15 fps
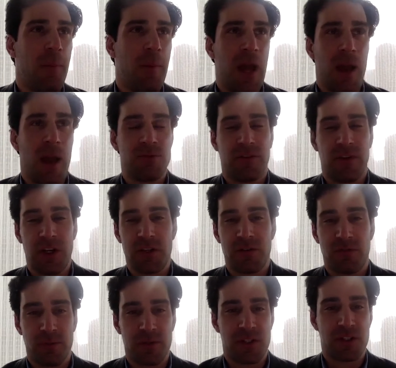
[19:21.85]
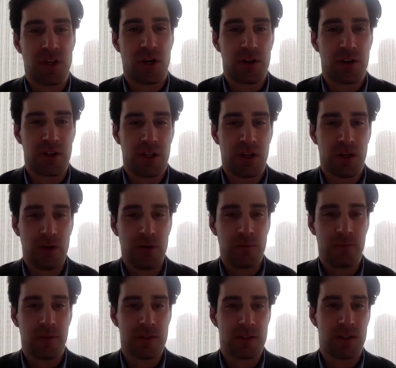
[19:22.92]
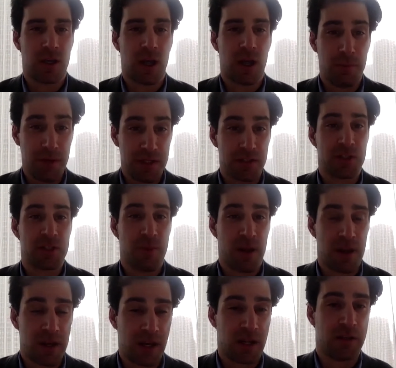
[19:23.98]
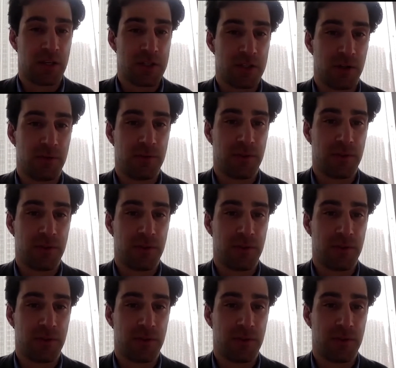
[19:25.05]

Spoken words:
my observation from the start of the year is that companies are spending on digital.